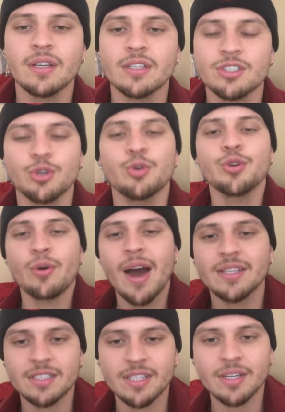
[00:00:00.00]
to who you're
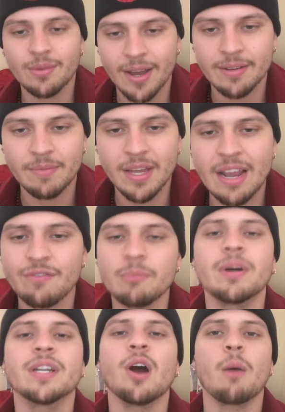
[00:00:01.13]
asking, right? And
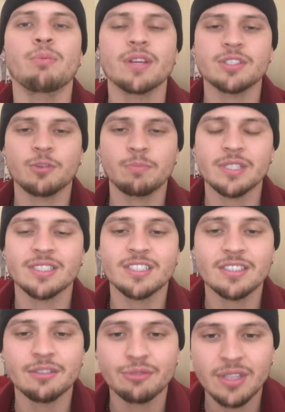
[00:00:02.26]
everybody operates their business
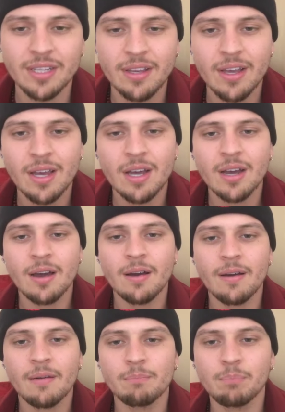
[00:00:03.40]
differently.
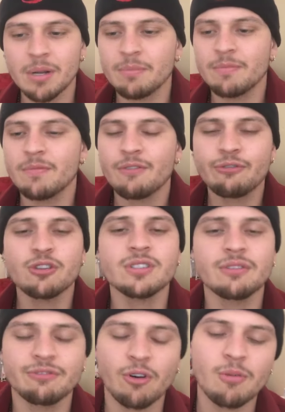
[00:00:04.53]
But first
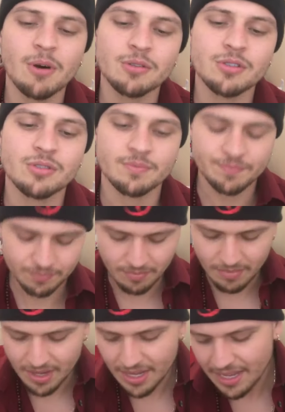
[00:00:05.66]
and foremost,
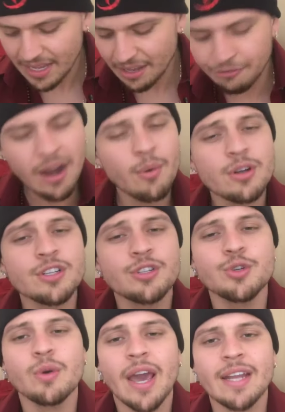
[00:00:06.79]
if I were to
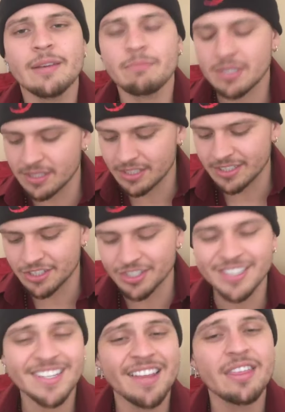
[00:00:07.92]
do any business
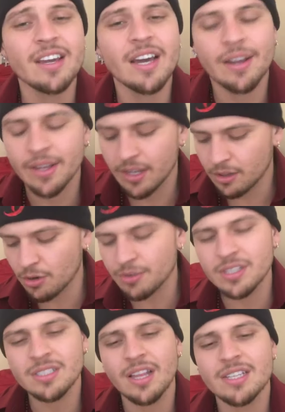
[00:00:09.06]
exchange, and I think I learned
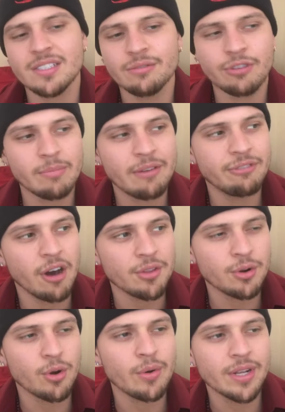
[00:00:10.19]
this lesson from my father
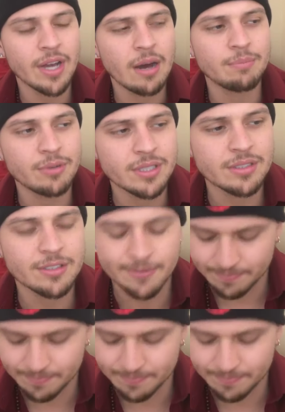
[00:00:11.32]
growing up, was